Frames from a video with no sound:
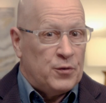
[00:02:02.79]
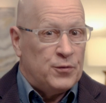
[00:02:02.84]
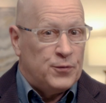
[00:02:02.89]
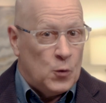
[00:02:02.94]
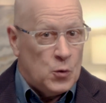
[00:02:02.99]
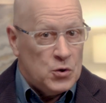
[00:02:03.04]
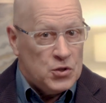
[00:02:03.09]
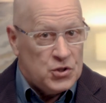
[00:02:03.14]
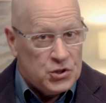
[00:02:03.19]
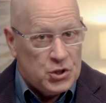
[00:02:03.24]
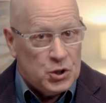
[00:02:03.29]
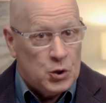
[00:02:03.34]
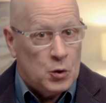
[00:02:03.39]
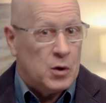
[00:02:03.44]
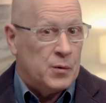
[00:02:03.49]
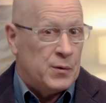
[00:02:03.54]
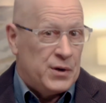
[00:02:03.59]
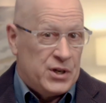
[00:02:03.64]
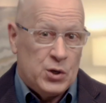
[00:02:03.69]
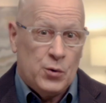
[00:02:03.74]
forced to
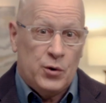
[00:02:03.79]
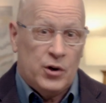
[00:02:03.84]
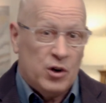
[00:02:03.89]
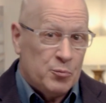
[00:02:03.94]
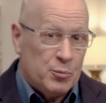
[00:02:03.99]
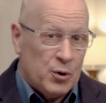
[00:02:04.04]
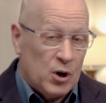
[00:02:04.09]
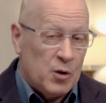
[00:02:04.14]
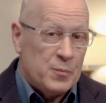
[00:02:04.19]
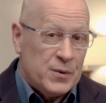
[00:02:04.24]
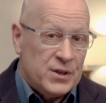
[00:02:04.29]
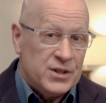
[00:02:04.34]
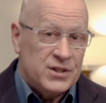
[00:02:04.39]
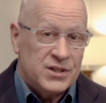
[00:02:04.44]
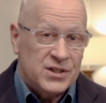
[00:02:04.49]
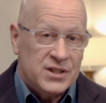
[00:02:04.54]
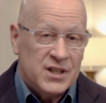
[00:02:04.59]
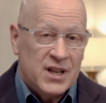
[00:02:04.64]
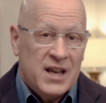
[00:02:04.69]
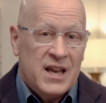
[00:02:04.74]
or we do it on
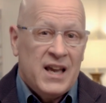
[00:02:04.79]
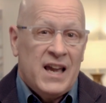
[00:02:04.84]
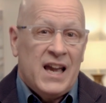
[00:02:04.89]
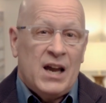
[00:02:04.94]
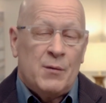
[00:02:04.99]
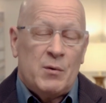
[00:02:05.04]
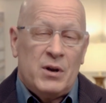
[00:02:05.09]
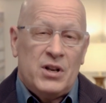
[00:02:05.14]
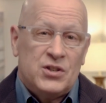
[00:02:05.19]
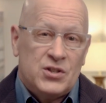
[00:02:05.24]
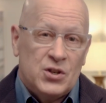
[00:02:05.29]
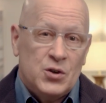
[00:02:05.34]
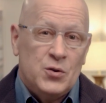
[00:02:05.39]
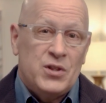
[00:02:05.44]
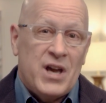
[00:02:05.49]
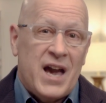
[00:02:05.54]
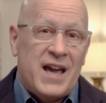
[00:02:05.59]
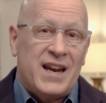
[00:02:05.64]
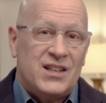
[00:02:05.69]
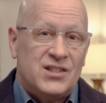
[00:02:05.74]
purpose, and we do
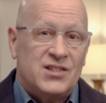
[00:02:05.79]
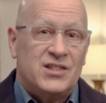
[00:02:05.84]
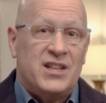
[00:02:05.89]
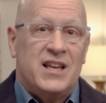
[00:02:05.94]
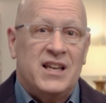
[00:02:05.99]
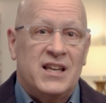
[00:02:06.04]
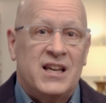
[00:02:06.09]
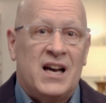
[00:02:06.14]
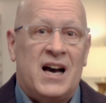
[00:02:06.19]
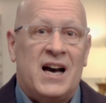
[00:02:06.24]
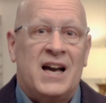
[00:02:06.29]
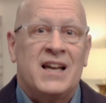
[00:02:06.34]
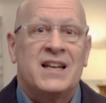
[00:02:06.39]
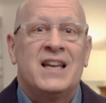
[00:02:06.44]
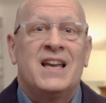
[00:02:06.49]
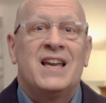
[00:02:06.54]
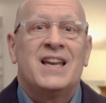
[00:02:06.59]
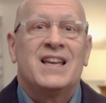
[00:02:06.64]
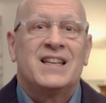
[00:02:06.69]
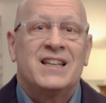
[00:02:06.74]
that and seek God,
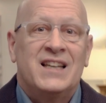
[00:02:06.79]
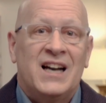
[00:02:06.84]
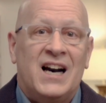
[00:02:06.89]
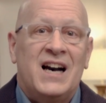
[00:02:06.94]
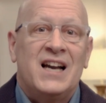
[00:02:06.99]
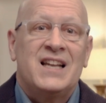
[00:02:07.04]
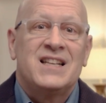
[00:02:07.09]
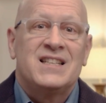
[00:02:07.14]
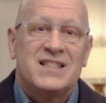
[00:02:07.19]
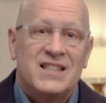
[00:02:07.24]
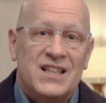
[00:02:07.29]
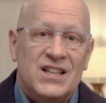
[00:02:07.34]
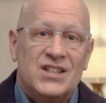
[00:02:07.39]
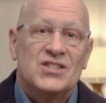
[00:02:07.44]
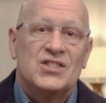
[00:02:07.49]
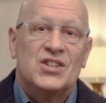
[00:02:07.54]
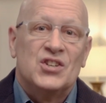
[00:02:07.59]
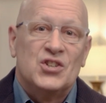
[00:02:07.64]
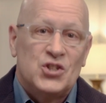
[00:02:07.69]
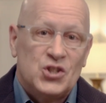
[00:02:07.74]
God
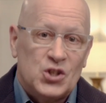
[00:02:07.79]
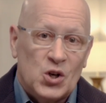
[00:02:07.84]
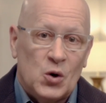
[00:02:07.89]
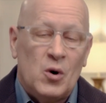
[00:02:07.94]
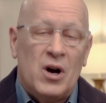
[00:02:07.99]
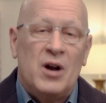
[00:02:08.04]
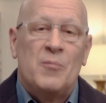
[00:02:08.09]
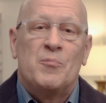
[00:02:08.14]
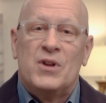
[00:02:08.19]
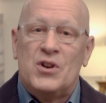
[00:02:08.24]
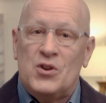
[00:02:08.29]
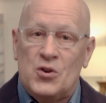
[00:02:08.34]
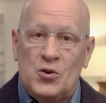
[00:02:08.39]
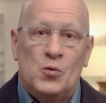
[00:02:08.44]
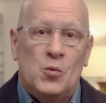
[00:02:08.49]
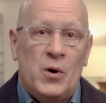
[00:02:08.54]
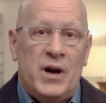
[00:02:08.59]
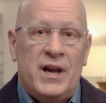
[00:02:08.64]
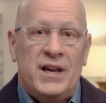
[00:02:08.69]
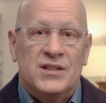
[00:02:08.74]
tends to show up in new
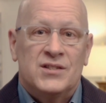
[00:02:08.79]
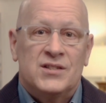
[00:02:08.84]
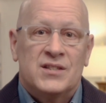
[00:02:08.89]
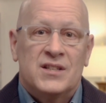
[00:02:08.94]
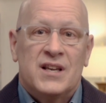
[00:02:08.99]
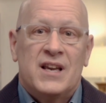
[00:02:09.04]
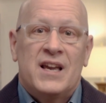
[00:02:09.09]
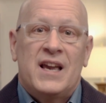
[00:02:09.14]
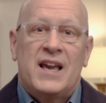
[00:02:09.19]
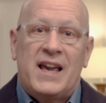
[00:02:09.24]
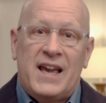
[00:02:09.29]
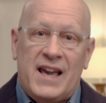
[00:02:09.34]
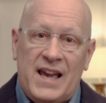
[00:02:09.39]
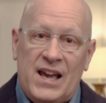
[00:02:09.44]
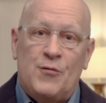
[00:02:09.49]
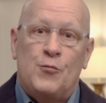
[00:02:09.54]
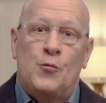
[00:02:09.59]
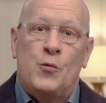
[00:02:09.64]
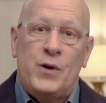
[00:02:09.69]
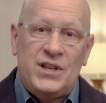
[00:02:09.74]
ways.
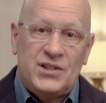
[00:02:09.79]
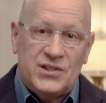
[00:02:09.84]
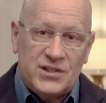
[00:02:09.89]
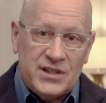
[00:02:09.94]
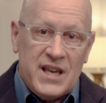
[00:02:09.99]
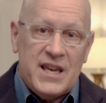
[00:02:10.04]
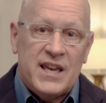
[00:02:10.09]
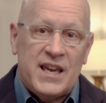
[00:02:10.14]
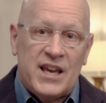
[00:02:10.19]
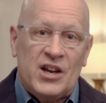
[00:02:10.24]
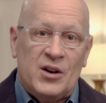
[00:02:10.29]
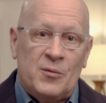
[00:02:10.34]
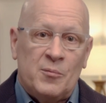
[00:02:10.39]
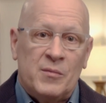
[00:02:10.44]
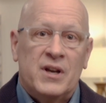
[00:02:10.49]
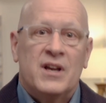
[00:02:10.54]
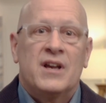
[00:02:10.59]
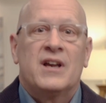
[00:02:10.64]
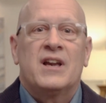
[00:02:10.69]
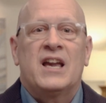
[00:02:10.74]
If we seek
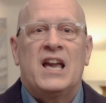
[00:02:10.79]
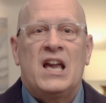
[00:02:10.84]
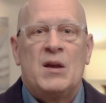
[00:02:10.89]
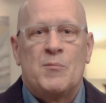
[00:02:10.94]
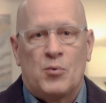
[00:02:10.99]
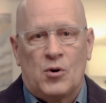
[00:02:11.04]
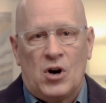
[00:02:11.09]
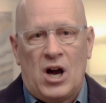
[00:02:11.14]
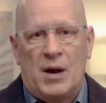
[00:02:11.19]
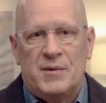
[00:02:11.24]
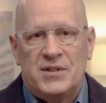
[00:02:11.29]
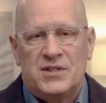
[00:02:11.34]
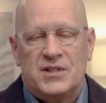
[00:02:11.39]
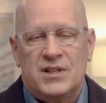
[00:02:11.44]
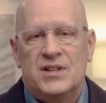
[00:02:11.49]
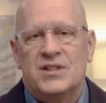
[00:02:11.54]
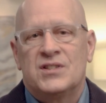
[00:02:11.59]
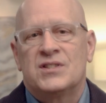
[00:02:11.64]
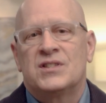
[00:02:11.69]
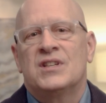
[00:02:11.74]
Him, He
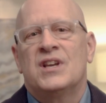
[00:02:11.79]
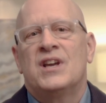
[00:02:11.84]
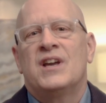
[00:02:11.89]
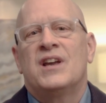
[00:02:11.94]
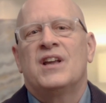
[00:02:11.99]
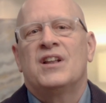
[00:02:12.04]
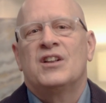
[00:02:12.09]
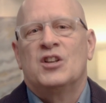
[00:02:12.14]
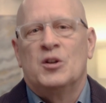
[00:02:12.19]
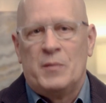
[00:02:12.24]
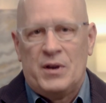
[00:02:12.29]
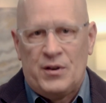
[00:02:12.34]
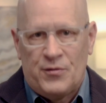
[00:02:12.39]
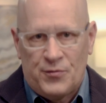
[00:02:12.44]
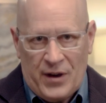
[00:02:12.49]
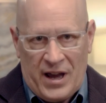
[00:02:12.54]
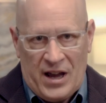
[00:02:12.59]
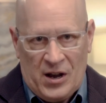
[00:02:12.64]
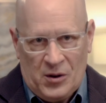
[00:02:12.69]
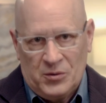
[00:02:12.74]
promises to be
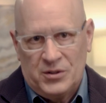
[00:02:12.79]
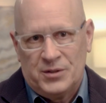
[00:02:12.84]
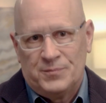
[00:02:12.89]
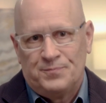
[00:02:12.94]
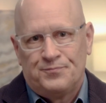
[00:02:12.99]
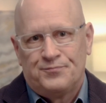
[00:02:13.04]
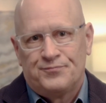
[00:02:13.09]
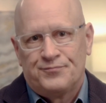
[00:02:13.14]
found.